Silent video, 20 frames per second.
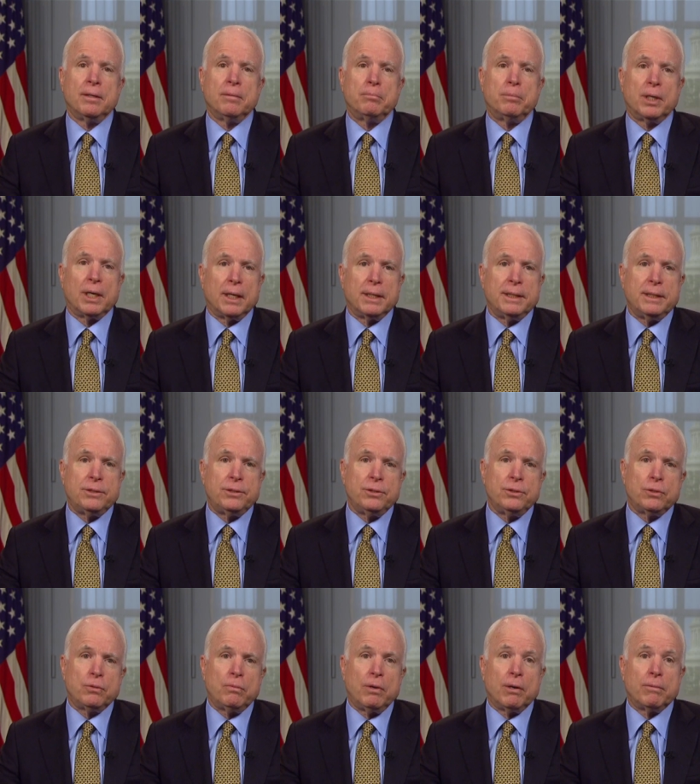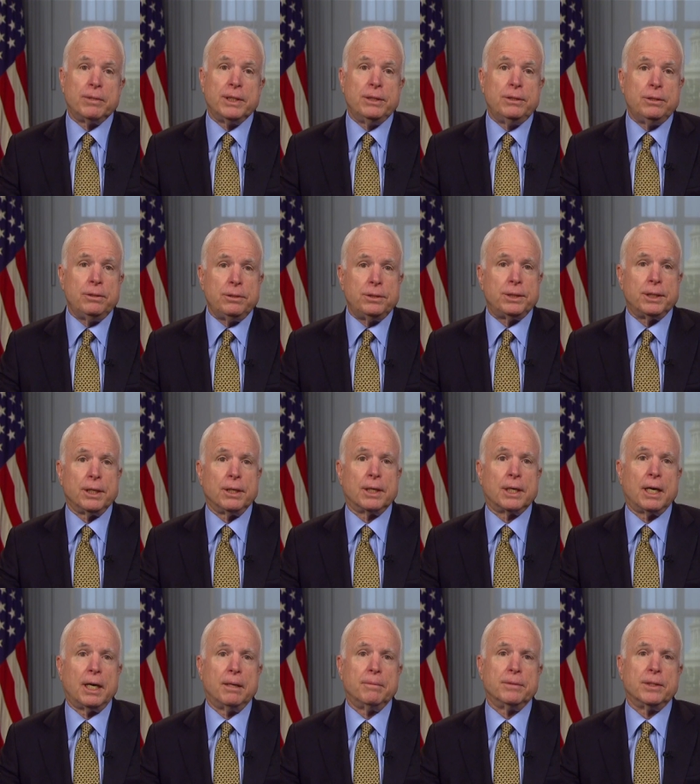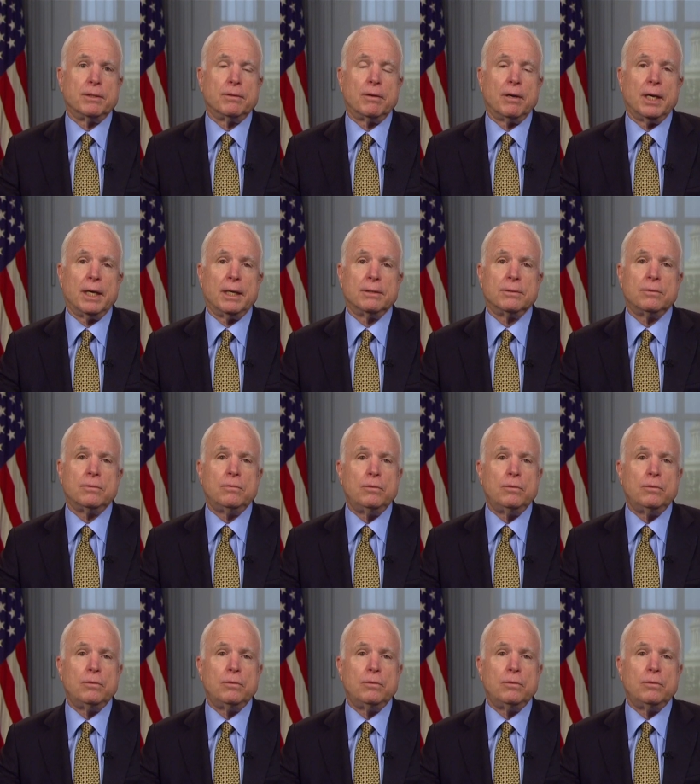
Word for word: but on issues where we do share common ground,